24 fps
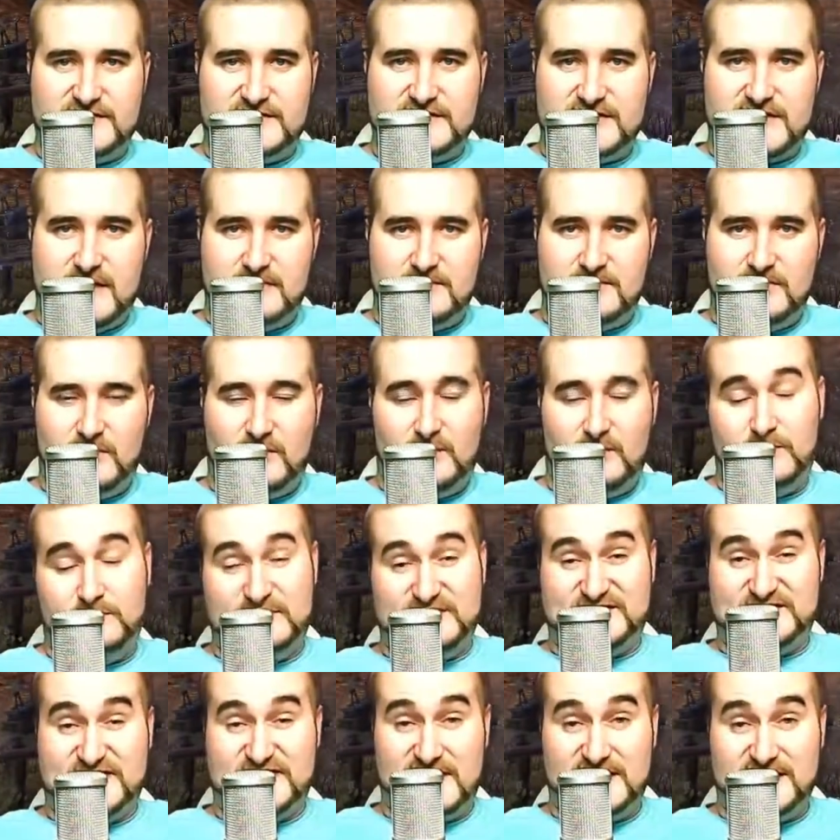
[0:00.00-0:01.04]
number
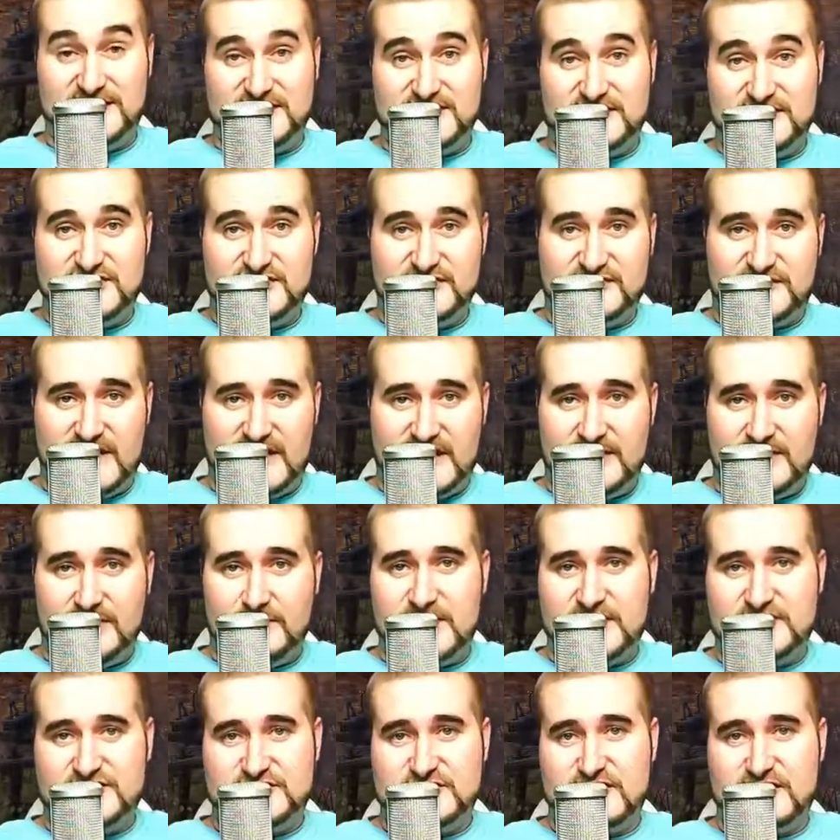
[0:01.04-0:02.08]
percentages
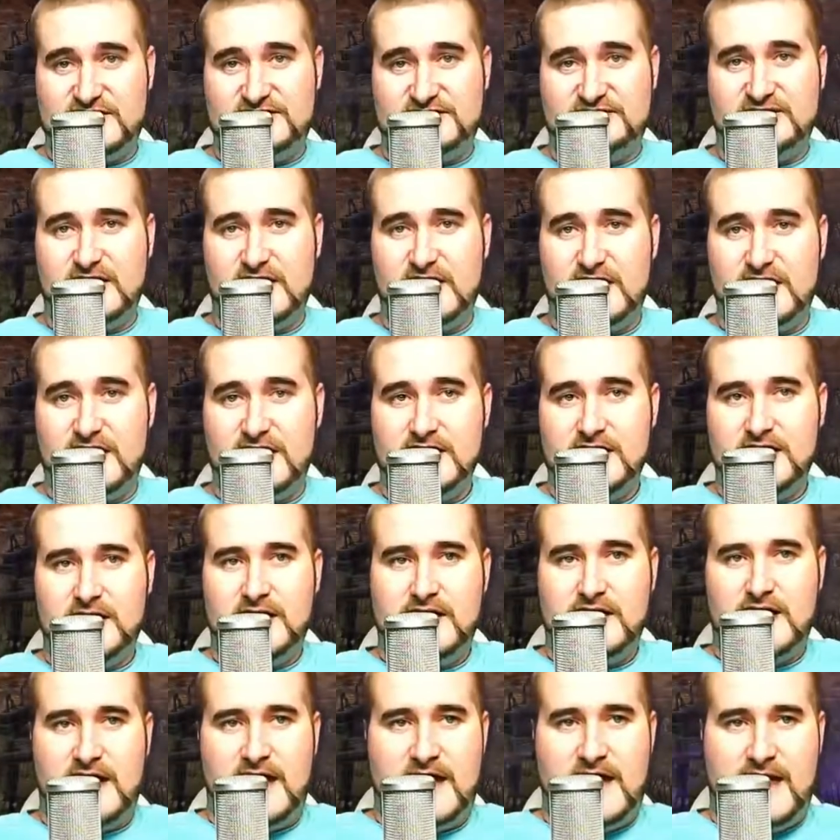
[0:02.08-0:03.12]
anyway, should I say.
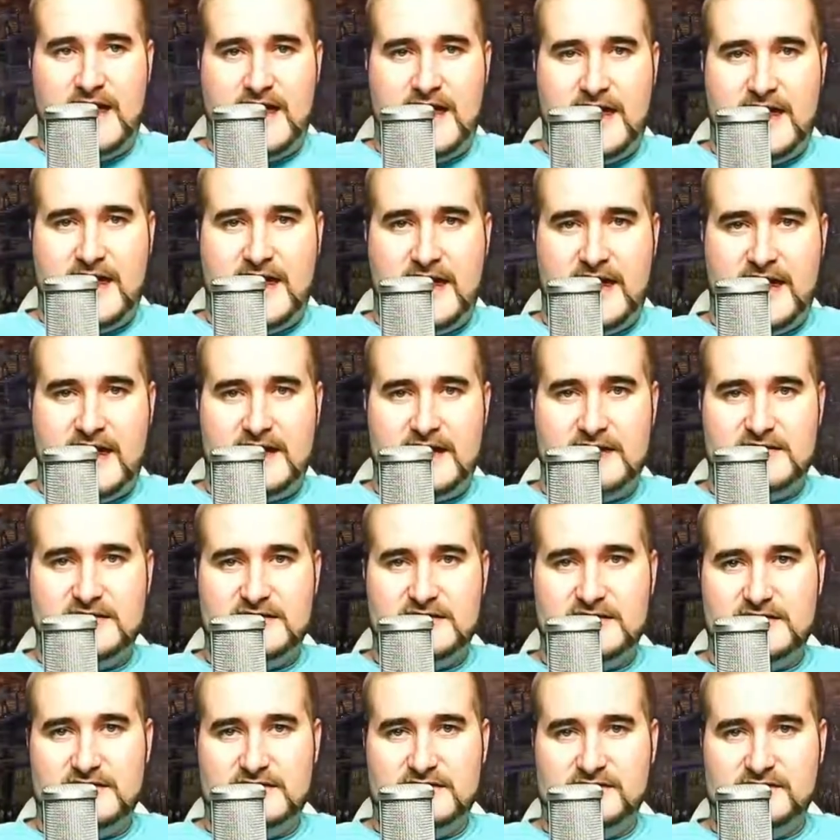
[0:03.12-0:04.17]
And
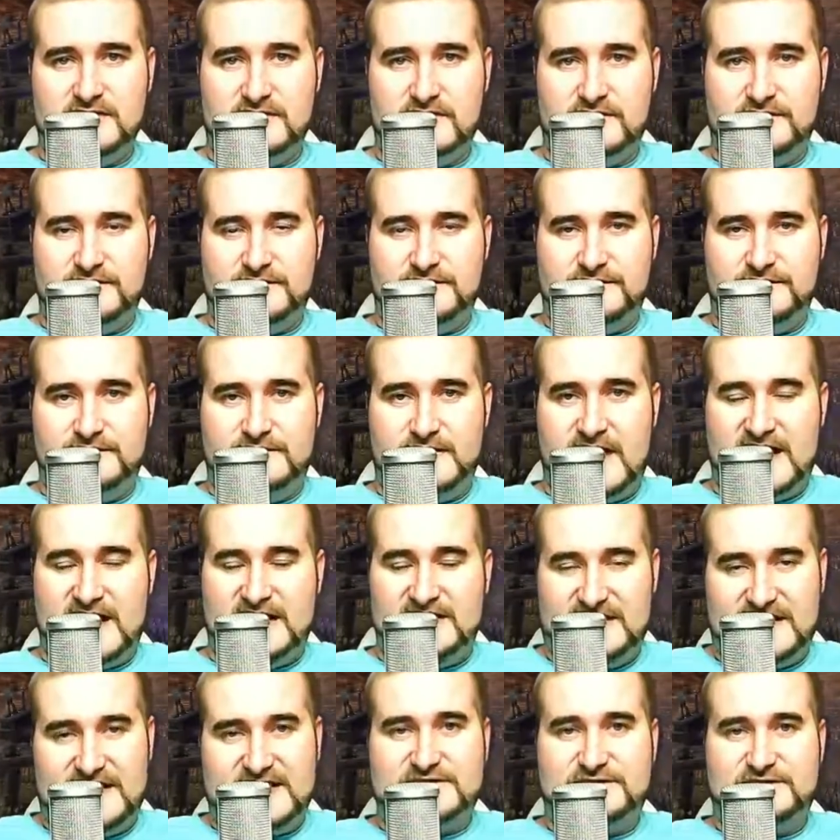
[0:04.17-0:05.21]
at
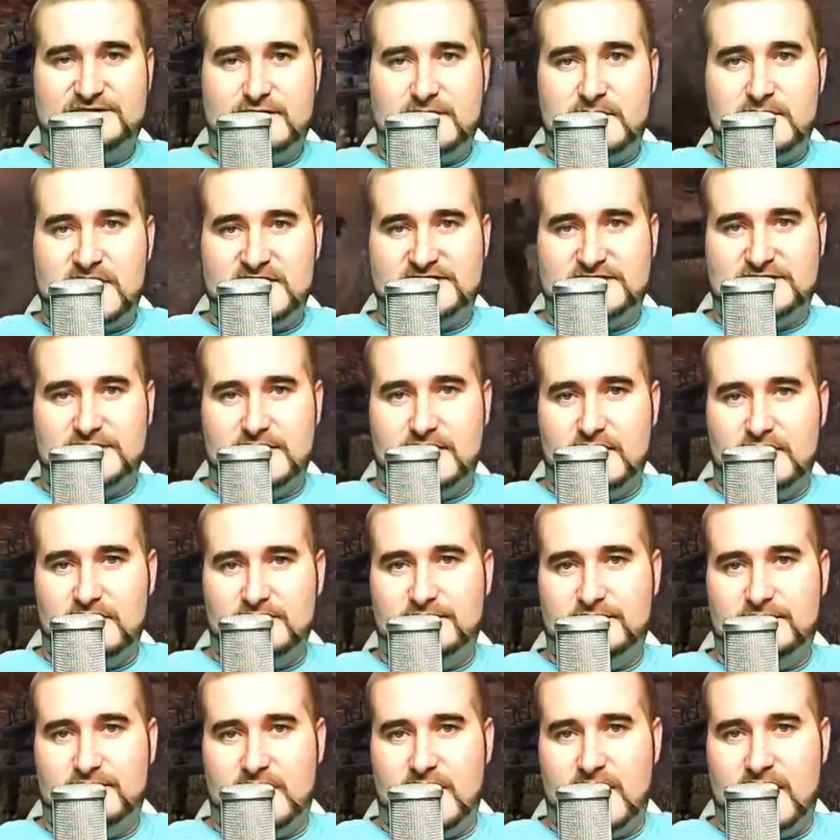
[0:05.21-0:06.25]
least for
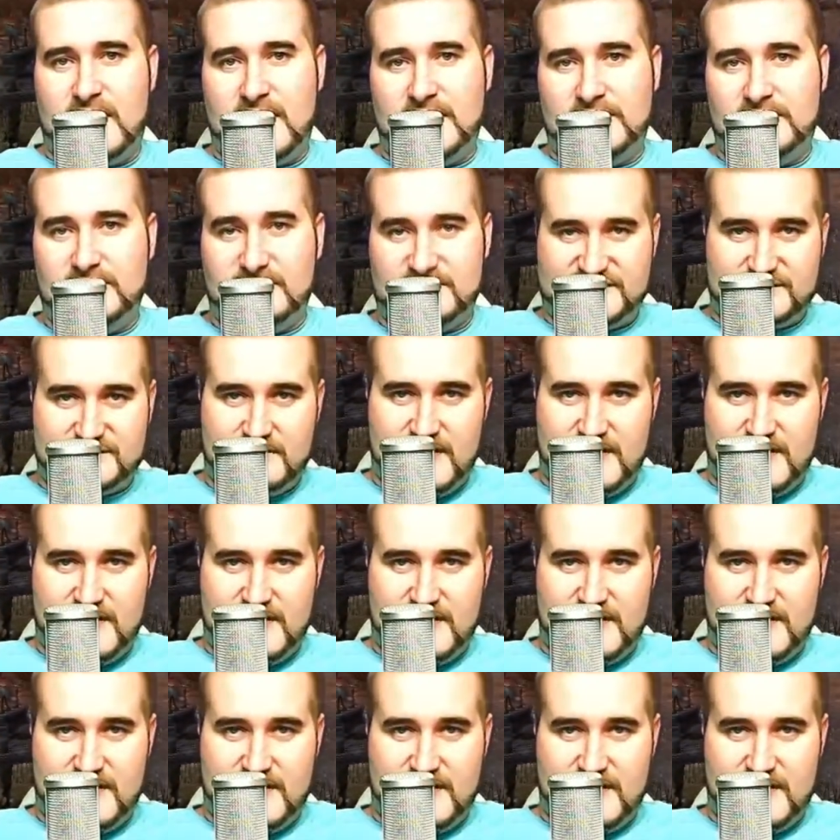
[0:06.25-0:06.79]
myself, I got some